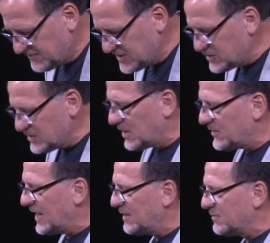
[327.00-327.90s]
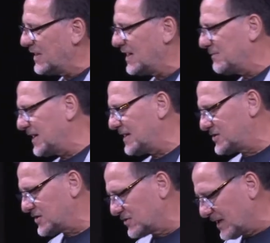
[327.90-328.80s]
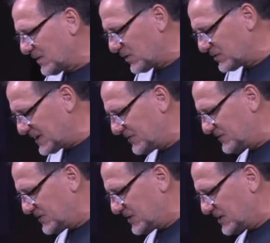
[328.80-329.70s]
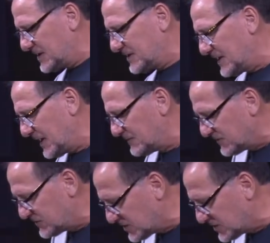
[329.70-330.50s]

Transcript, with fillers: Did you know that Abraham had children? I wrote down the names of his